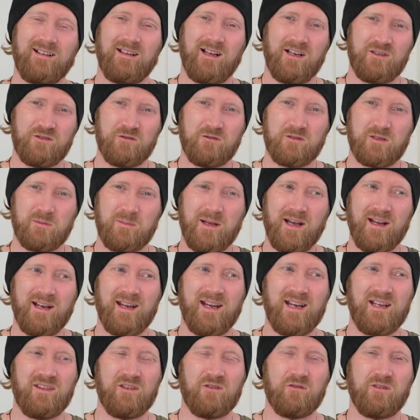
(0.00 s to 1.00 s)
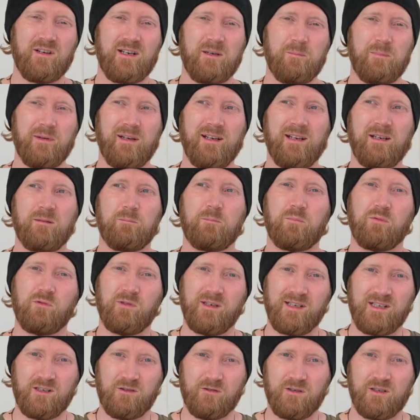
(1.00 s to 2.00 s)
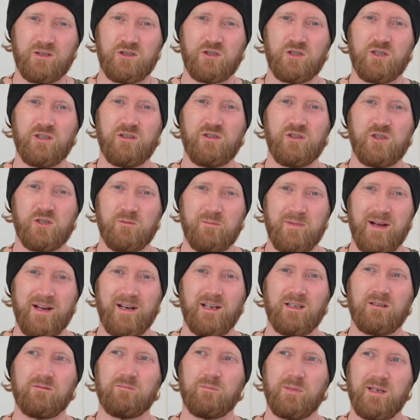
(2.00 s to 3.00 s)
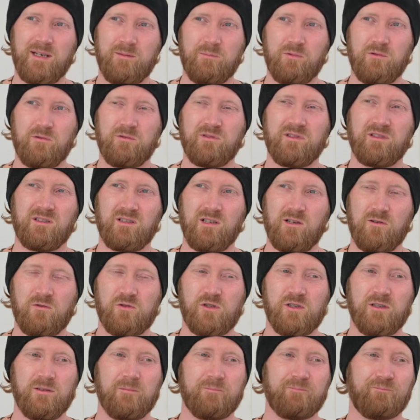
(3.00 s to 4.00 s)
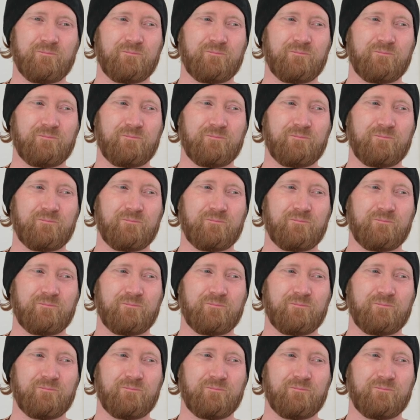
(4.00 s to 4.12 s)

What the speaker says: I talked about heathenry being pre-Christian Germanic peoples and culture,